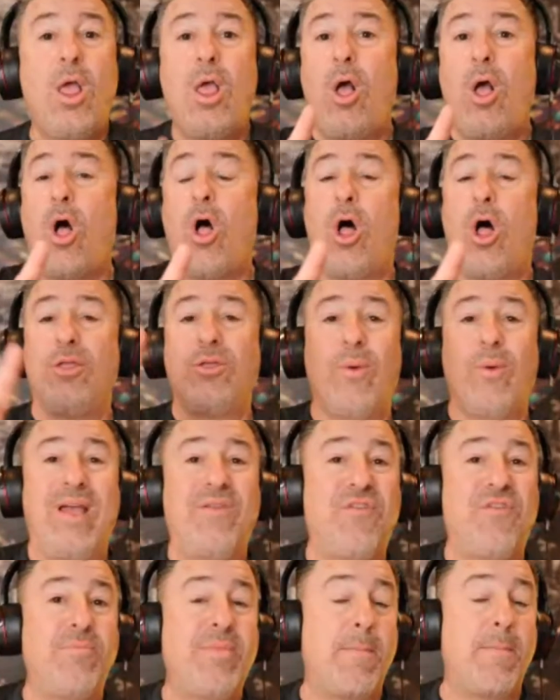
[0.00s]
all the way
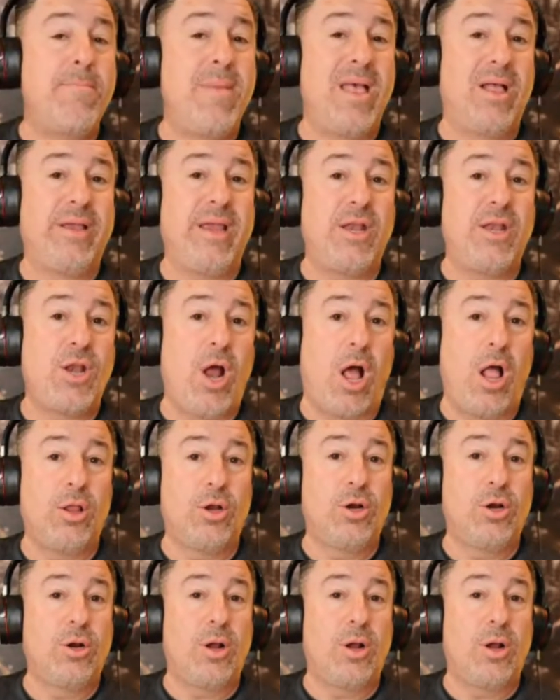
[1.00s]
from the million dollar